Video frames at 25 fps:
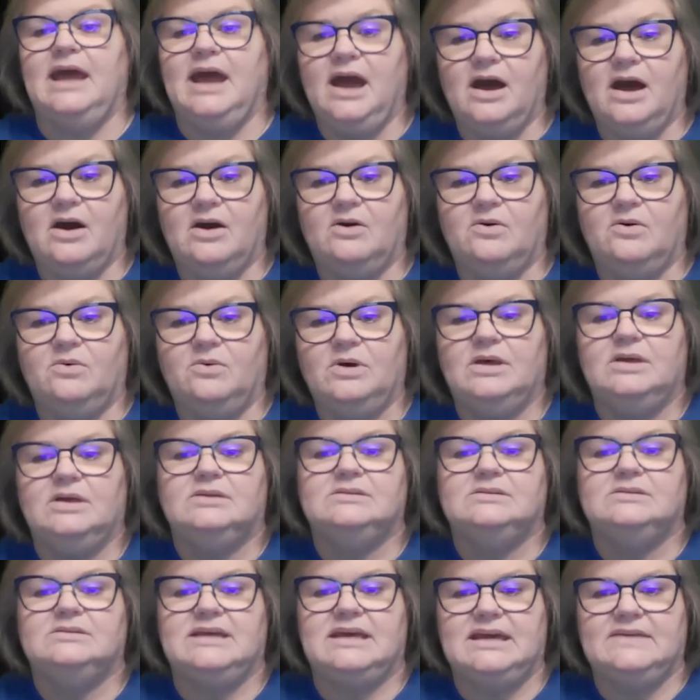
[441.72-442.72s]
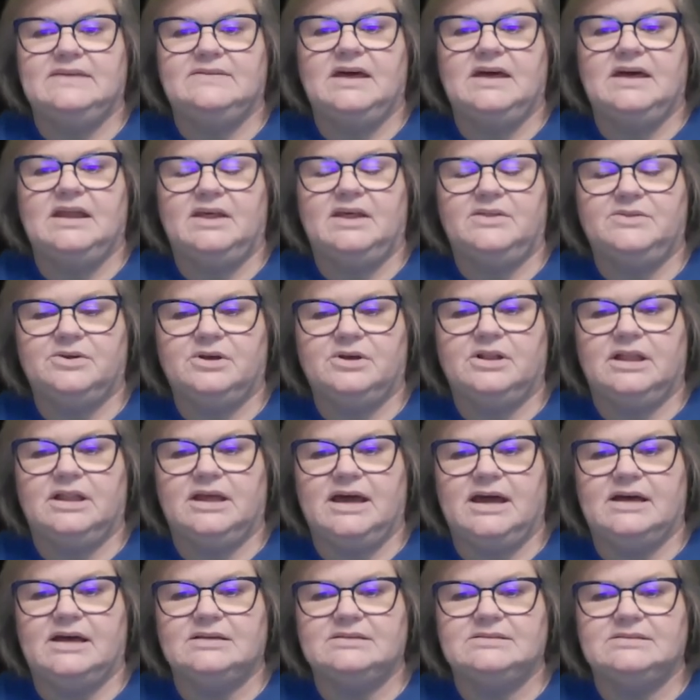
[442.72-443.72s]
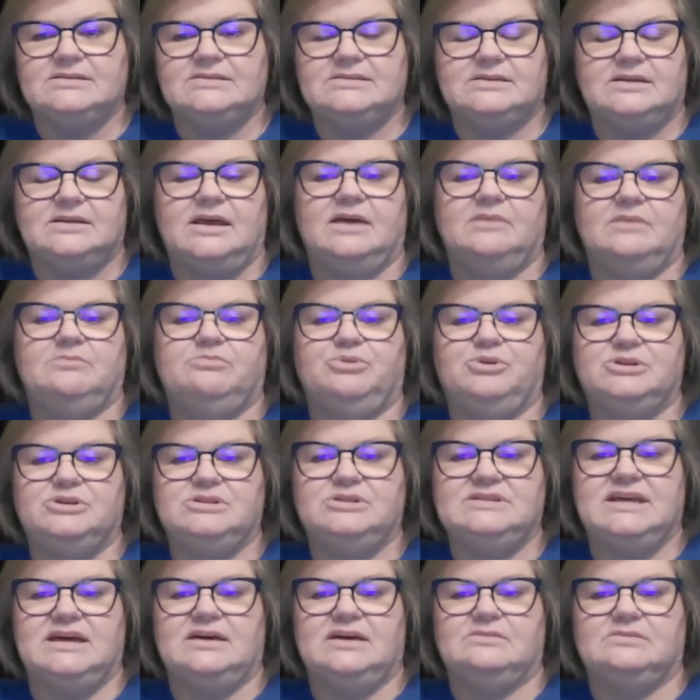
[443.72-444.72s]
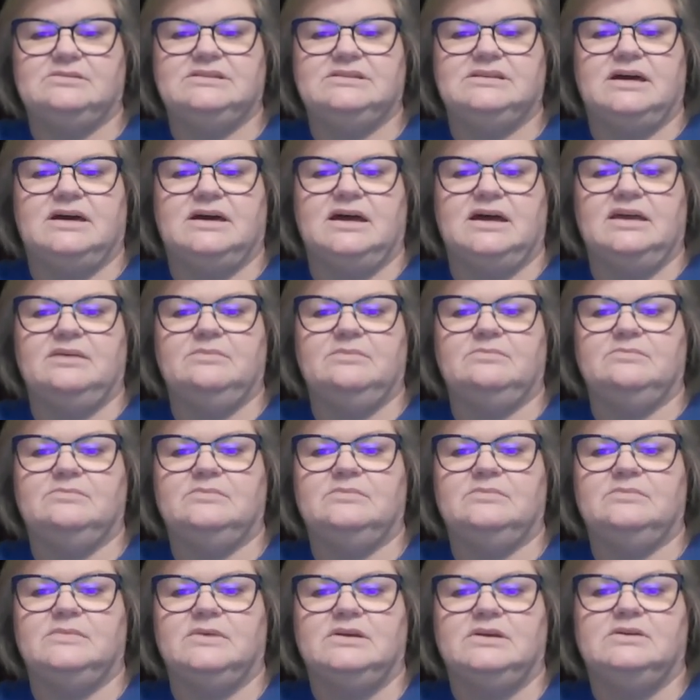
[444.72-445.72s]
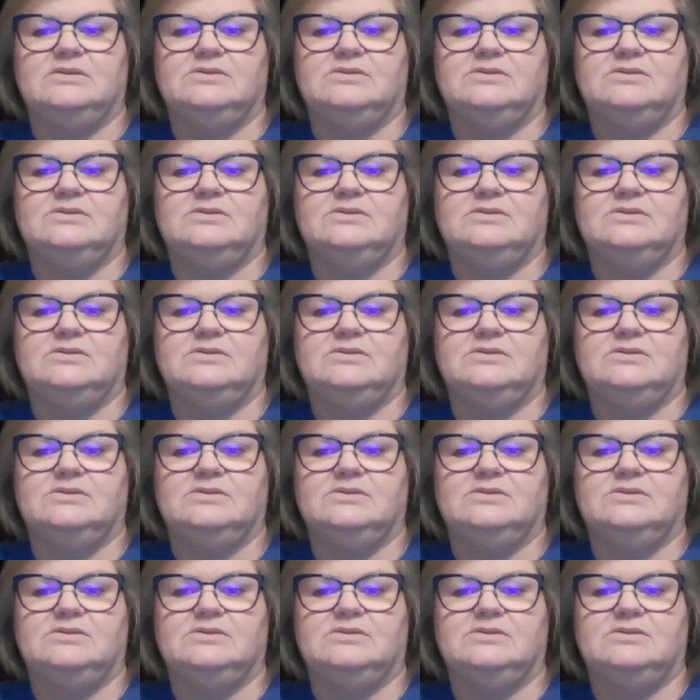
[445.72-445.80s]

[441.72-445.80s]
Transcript: Now, take that other class and put down time